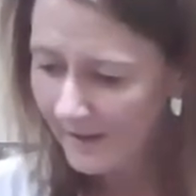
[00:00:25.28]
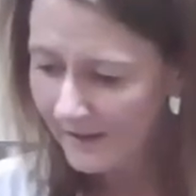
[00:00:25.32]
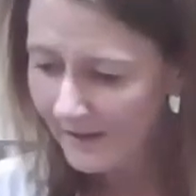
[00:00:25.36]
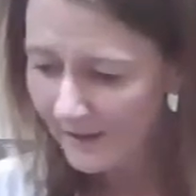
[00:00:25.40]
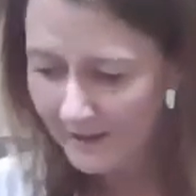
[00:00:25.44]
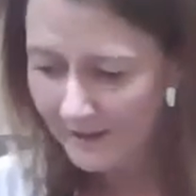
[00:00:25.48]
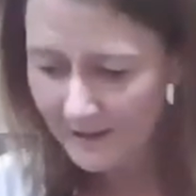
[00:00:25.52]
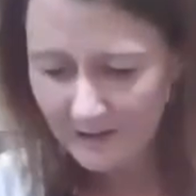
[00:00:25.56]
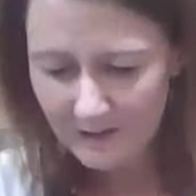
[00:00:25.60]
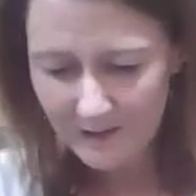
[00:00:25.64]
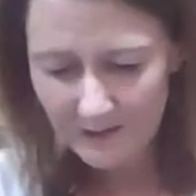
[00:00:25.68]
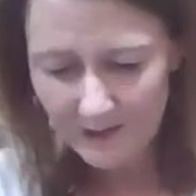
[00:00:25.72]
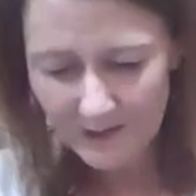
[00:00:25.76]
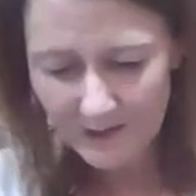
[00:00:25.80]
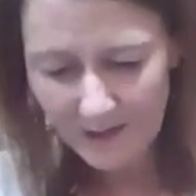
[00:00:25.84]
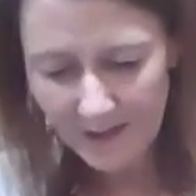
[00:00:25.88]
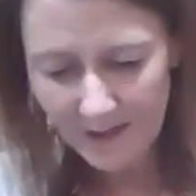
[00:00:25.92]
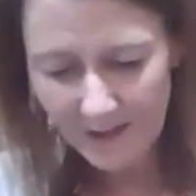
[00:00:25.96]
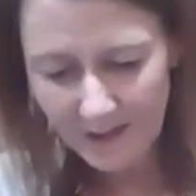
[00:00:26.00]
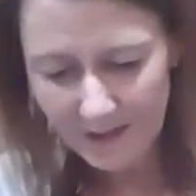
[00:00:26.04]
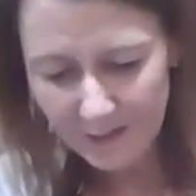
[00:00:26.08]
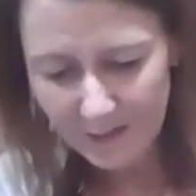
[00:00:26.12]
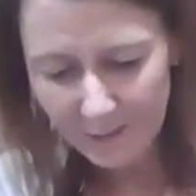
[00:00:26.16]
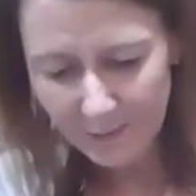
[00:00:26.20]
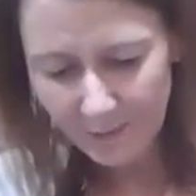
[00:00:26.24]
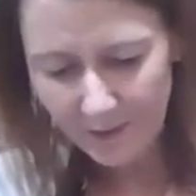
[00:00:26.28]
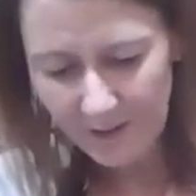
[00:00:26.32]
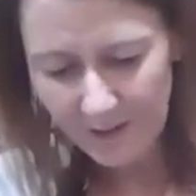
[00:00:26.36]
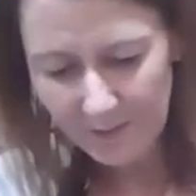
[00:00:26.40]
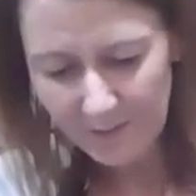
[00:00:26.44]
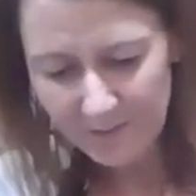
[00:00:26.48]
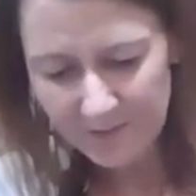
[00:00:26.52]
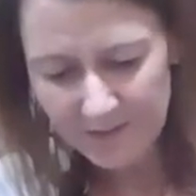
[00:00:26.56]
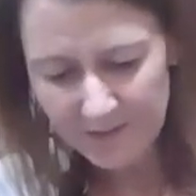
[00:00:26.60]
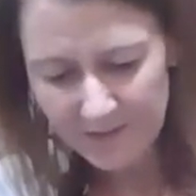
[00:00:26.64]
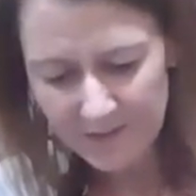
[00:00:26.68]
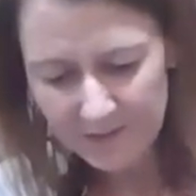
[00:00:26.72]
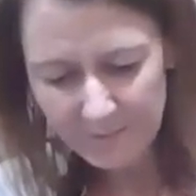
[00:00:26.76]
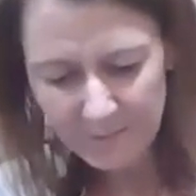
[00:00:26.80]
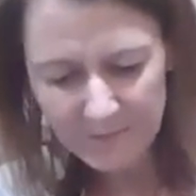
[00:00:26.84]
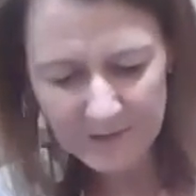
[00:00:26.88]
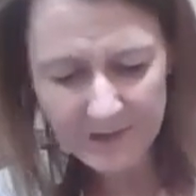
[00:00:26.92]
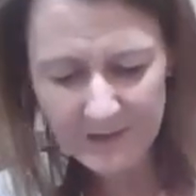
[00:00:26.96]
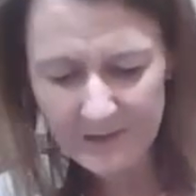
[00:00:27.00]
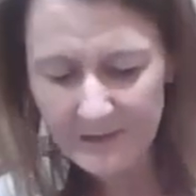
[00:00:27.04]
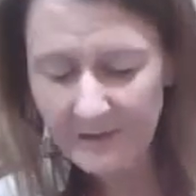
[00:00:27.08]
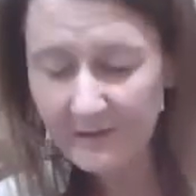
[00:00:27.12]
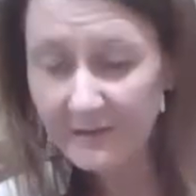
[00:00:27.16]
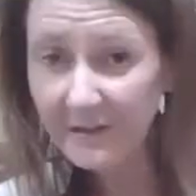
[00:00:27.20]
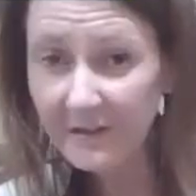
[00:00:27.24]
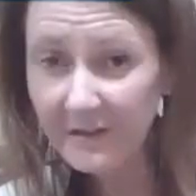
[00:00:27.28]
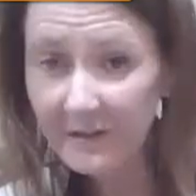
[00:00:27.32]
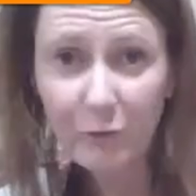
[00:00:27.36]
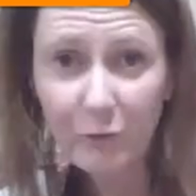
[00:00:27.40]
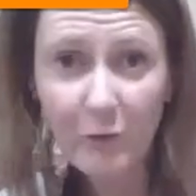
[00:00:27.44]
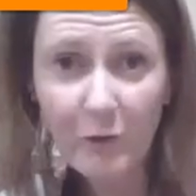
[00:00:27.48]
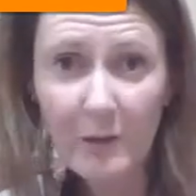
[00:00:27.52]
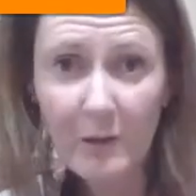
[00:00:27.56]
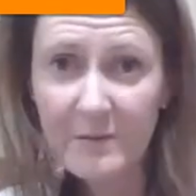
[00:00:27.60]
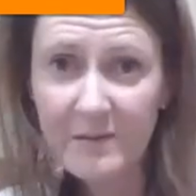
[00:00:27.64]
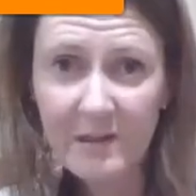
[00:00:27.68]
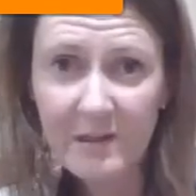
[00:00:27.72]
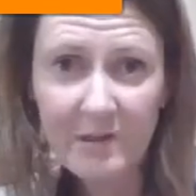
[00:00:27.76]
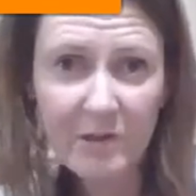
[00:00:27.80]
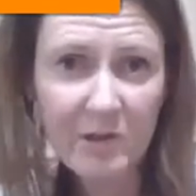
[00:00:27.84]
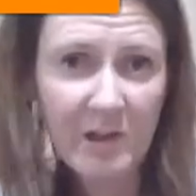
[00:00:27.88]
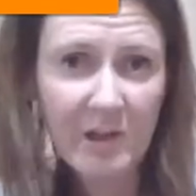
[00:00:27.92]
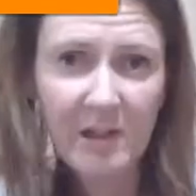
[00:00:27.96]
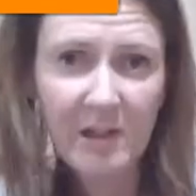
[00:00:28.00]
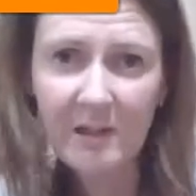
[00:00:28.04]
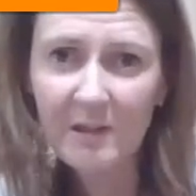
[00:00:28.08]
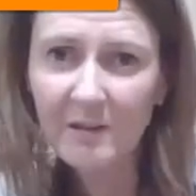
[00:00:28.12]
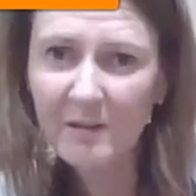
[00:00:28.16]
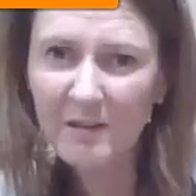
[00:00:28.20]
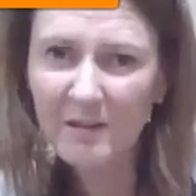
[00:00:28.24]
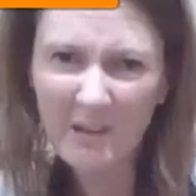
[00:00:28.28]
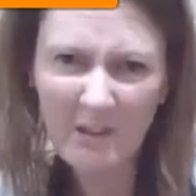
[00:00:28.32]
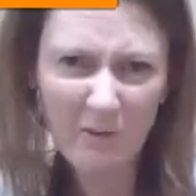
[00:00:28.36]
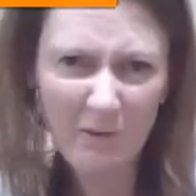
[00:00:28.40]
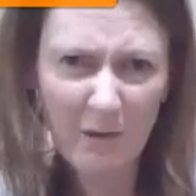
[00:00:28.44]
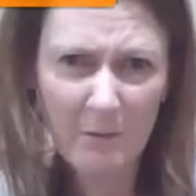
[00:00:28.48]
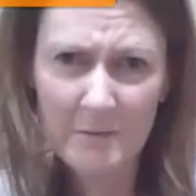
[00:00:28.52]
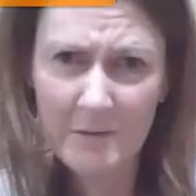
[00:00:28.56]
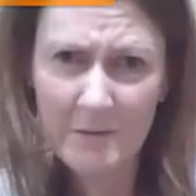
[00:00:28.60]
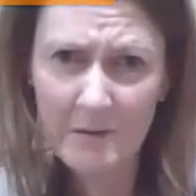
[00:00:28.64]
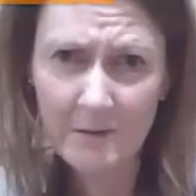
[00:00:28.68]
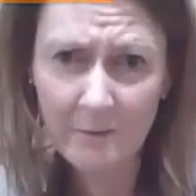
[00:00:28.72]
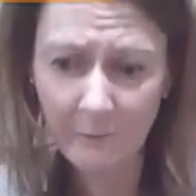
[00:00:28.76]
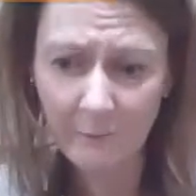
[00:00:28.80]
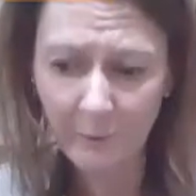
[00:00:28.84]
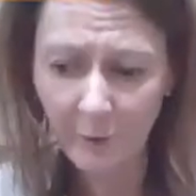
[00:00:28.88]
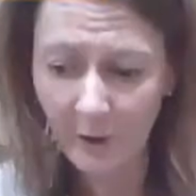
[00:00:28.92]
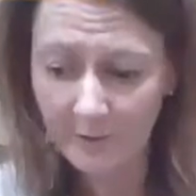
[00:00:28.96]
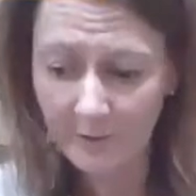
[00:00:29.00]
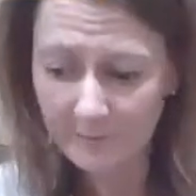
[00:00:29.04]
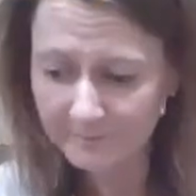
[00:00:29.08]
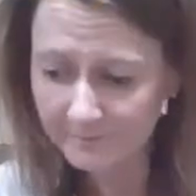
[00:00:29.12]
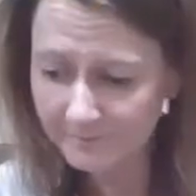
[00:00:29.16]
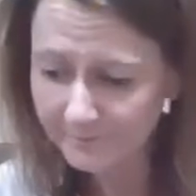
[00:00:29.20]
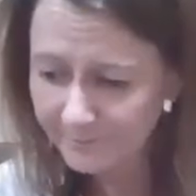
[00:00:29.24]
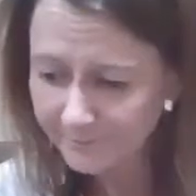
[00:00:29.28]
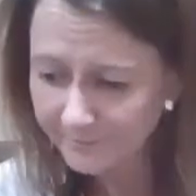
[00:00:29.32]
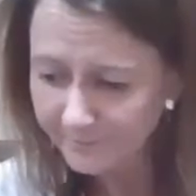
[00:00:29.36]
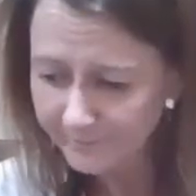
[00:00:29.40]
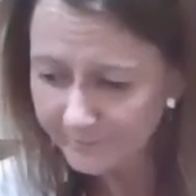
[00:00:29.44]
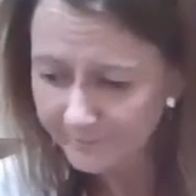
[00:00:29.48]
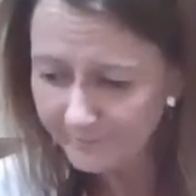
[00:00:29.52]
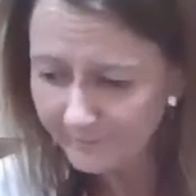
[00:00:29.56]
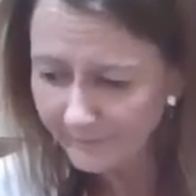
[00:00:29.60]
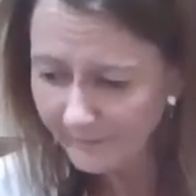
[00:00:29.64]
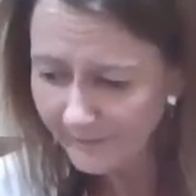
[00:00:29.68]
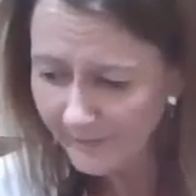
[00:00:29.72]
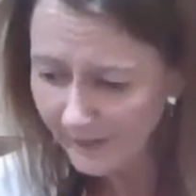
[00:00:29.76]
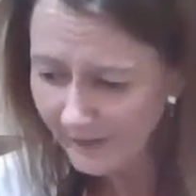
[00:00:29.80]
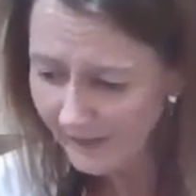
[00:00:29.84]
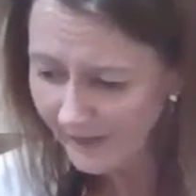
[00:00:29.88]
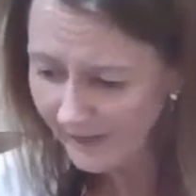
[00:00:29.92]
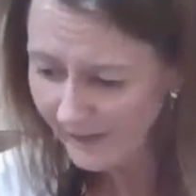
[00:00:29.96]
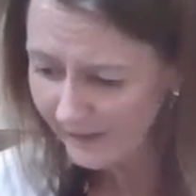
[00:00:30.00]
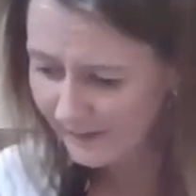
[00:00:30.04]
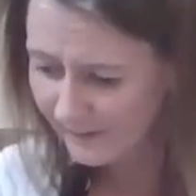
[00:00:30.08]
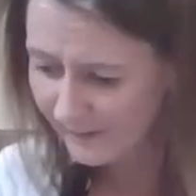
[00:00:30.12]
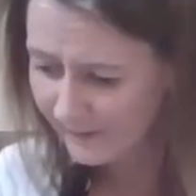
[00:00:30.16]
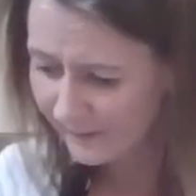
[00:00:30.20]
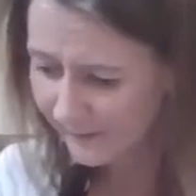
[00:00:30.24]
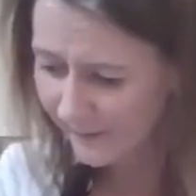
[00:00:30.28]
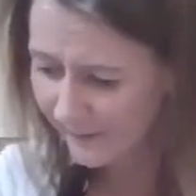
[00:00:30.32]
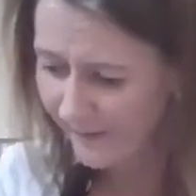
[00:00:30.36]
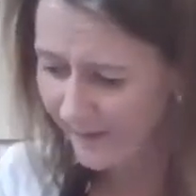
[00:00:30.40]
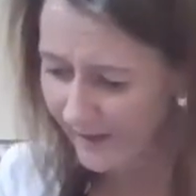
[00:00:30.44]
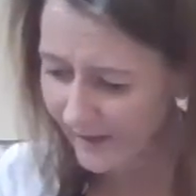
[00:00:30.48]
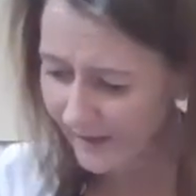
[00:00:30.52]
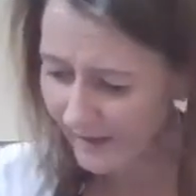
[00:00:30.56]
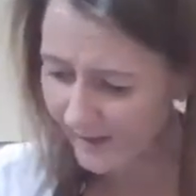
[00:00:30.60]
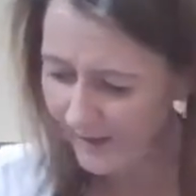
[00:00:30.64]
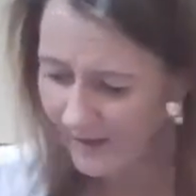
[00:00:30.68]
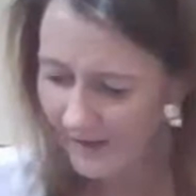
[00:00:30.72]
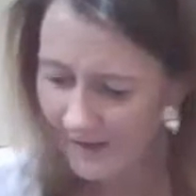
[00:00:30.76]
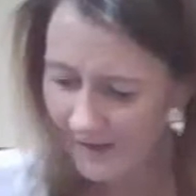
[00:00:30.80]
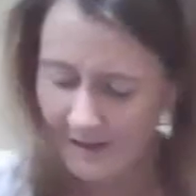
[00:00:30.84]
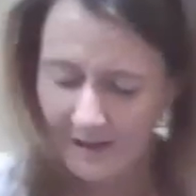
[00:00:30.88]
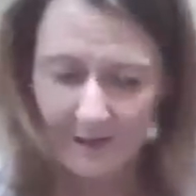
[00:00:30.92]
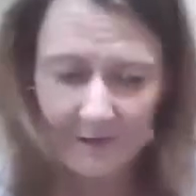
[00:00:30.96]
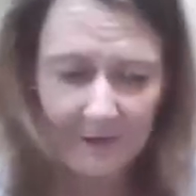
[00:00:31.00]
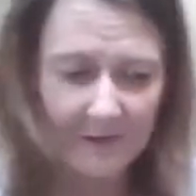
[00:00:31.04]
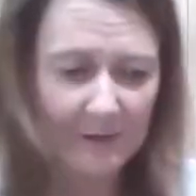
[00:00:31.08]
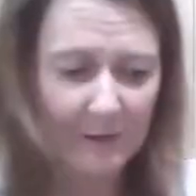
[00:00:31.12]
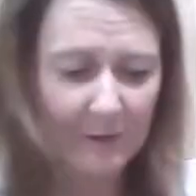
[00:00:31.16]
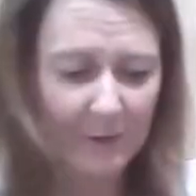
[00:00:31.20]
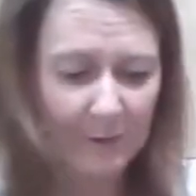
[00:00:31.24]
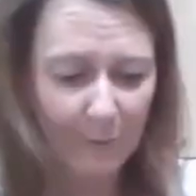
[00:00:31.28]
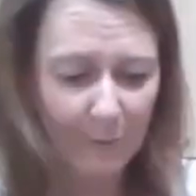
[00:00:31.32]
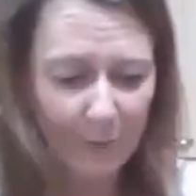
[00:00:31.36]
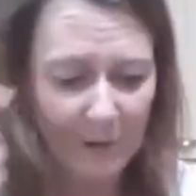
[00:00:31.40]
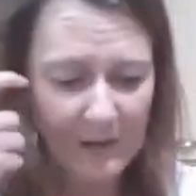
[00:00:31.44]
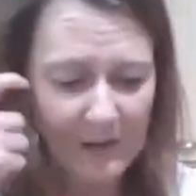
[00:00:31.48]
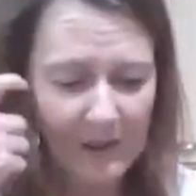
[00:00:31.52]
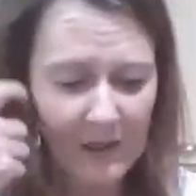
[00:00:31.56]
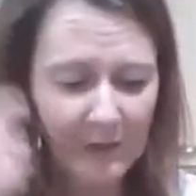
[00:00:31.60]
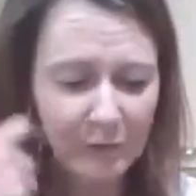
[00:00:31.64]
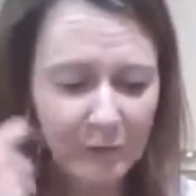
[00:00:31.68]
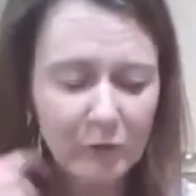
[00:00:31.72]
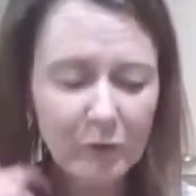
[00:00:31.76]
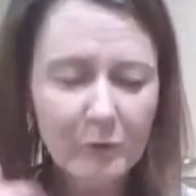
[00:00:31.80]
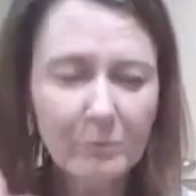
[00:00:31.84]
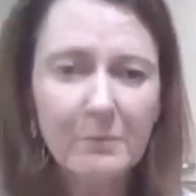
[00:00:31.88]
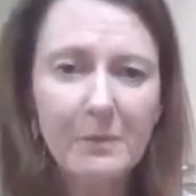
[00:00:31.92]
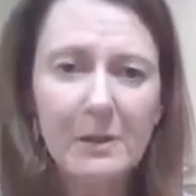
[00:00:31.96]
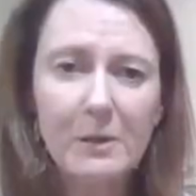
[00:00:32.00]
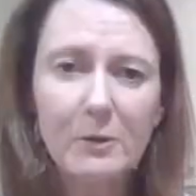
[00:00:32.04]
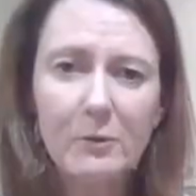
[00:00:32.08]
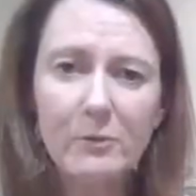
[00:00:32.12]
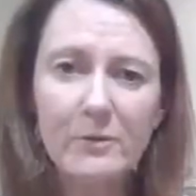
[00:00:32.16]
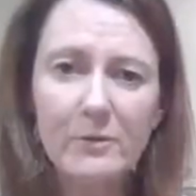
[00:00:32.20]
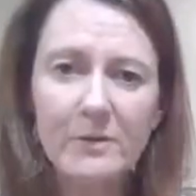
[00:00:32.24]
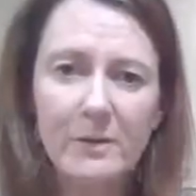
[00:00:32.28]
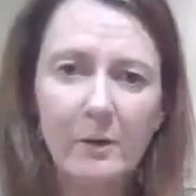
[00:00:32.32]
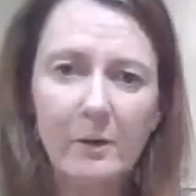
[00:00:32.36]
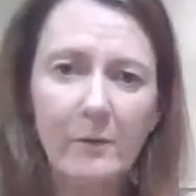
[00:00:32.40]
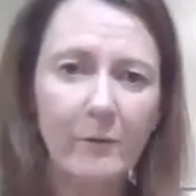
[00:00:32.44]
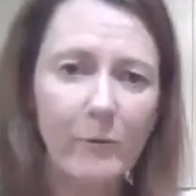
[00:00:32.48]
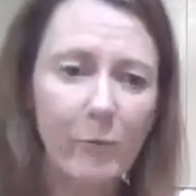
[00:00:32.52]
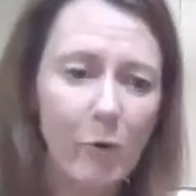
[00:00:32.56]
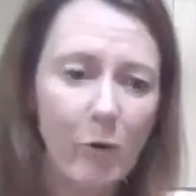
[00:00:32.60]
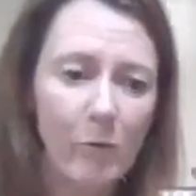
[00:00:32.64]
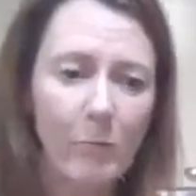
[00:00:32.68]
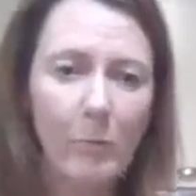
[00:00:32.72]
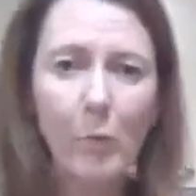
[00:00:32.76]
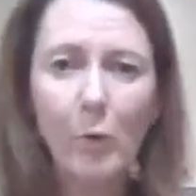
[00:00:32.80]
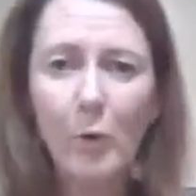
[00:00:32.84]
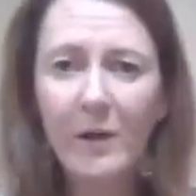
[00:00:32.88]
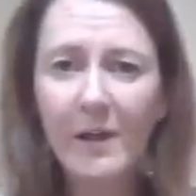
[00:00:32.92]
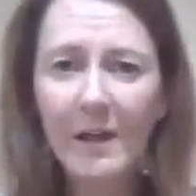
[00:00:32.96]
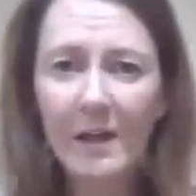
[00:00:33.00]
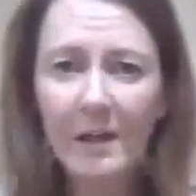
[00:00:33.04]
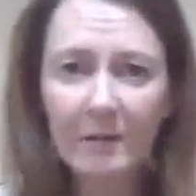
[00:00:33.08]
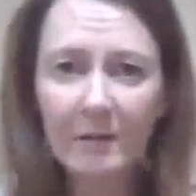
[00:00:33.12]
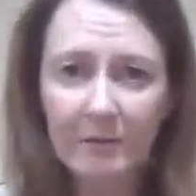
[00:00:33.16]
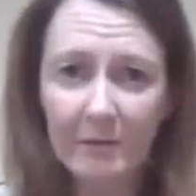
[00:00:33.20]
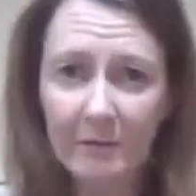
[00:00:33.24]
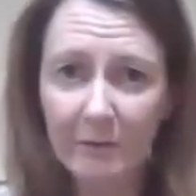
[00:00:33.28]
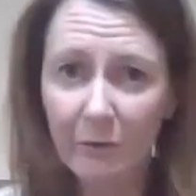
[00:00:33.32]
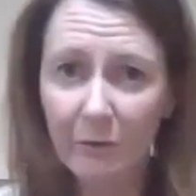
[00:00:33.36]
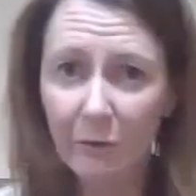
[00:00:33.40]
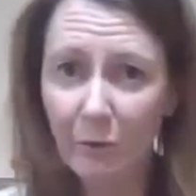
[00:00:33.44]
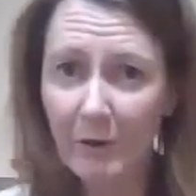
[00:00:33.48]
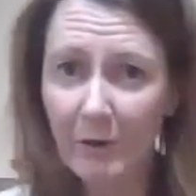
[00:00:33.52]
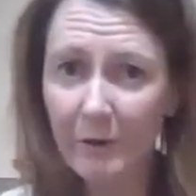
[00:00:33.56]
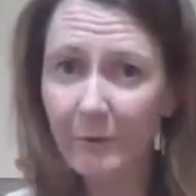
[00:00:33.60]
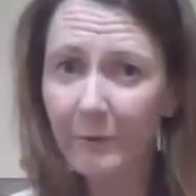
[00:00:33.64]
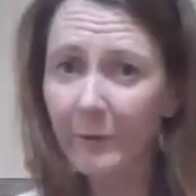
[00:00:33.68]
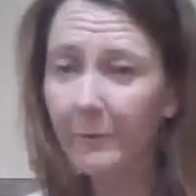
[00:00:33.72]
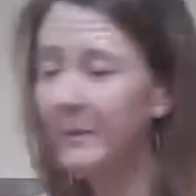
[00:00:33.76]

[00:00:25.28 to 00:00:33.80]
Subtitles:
Okay, 8 grams. This is a 10 gram sachet, 10 grams is fine. Okay, into there, then 300 mils of warm water, just straight